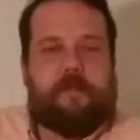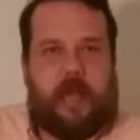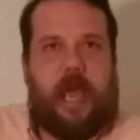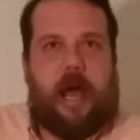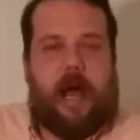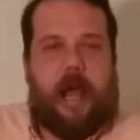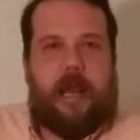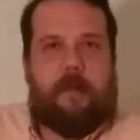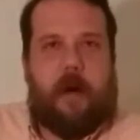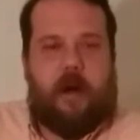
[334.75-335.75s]
Yeah,
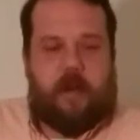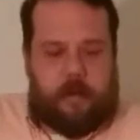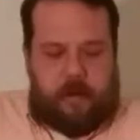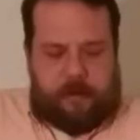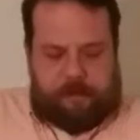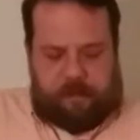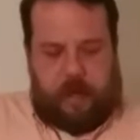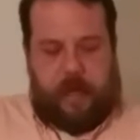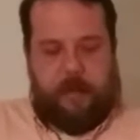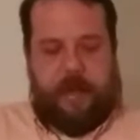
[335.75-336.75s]
highly bongable.
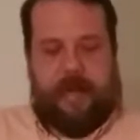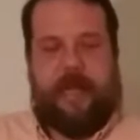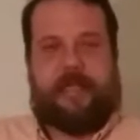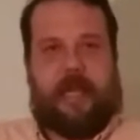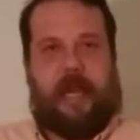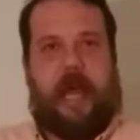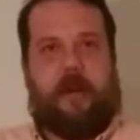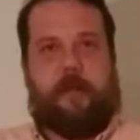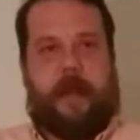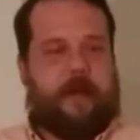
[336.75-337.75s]
I mean, it's a
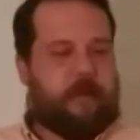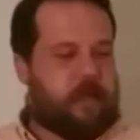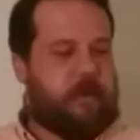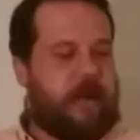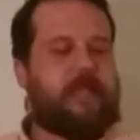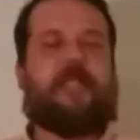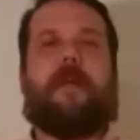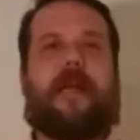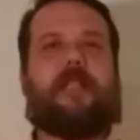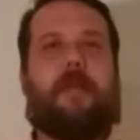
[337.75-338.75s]
lighter beer, so that's to
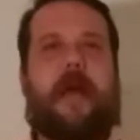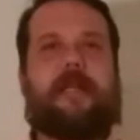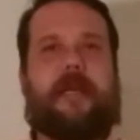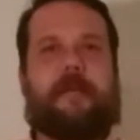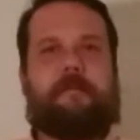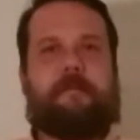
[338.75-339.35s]
be expected.